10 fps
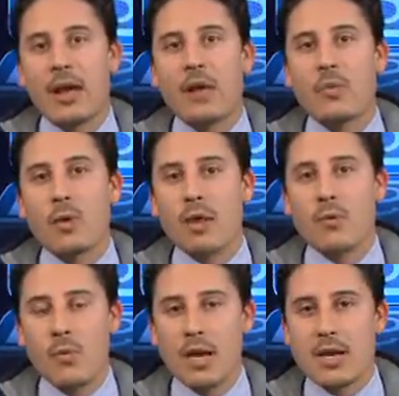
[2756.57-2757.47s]
And
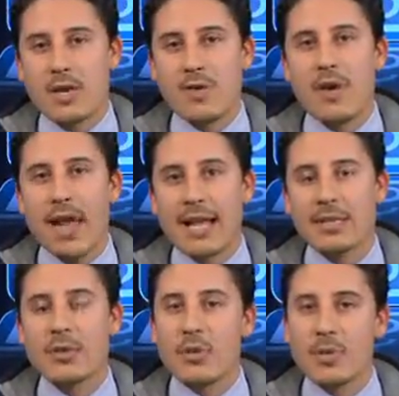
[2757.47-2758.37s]
when a donor
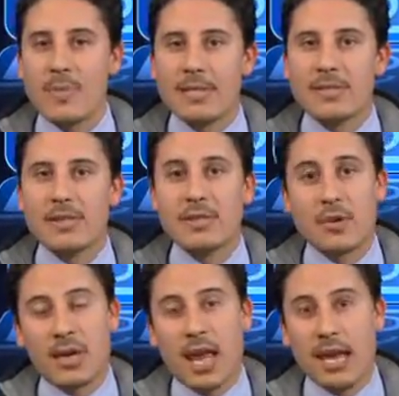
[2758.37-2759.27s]
asks you what your message
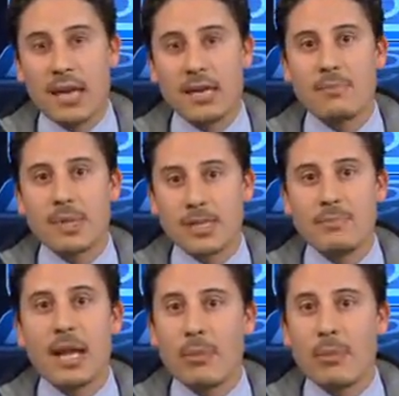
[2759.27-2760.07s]
is, your candidate must